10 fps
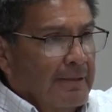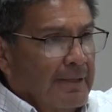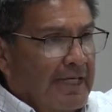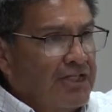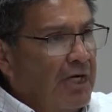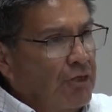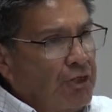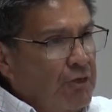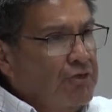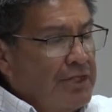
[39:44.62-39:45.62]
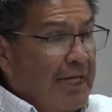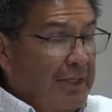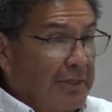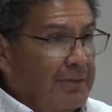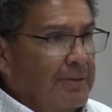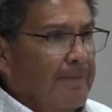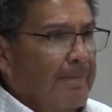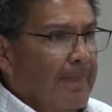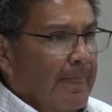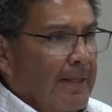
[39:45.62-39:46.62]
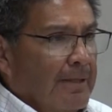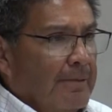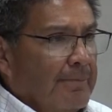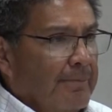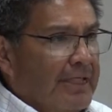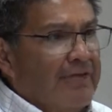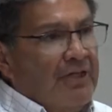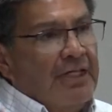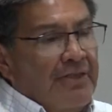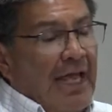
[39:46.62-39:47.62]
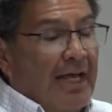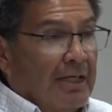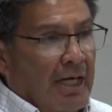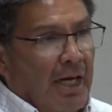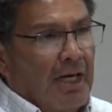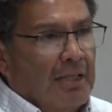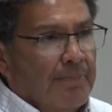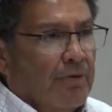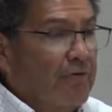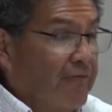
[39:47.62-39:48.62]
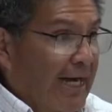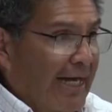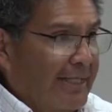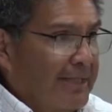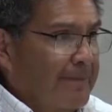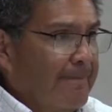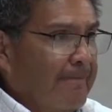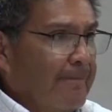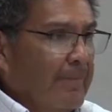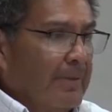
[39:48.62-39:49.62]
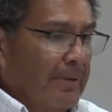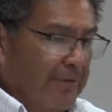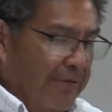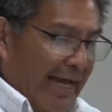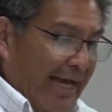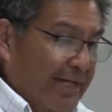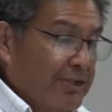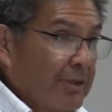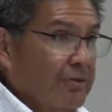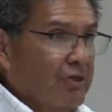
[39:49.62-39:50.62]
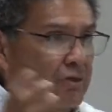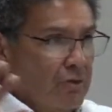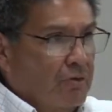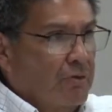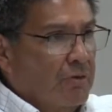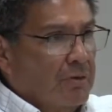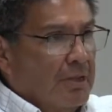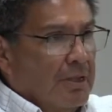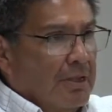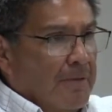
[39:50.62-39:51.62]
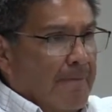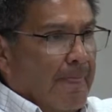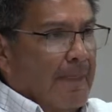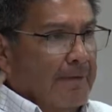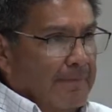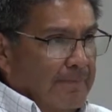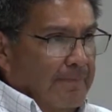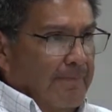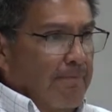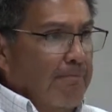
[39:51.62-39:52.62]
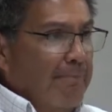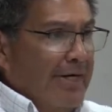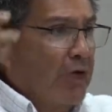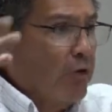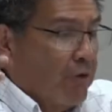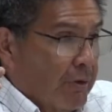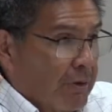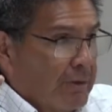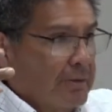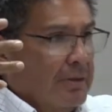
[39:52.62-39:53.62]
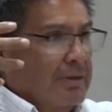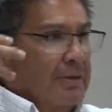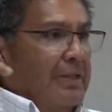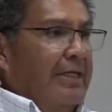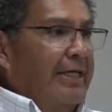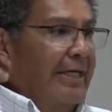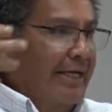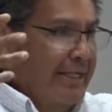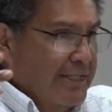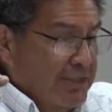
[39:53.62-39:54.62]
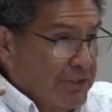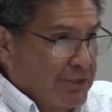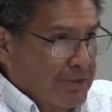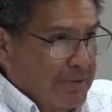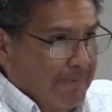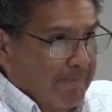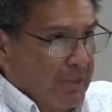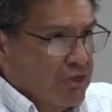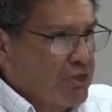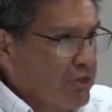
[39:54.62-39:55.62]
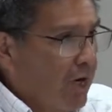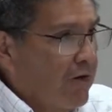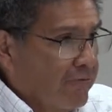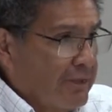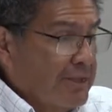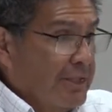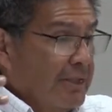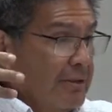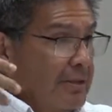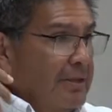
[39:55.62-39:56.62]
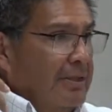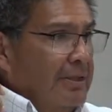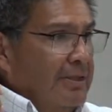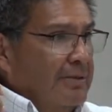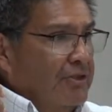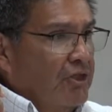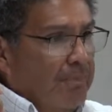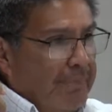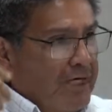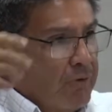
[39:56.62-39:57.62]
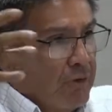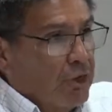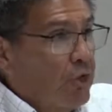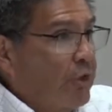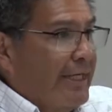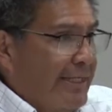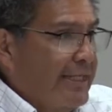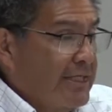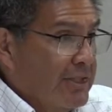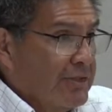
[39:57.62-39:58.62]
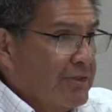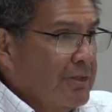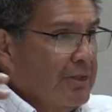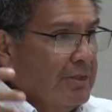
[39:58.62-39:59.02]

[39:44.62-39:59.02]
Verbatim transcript: That's how huge that is. But even in that, God provided that to mirror His sovereignty, to mirror who He is,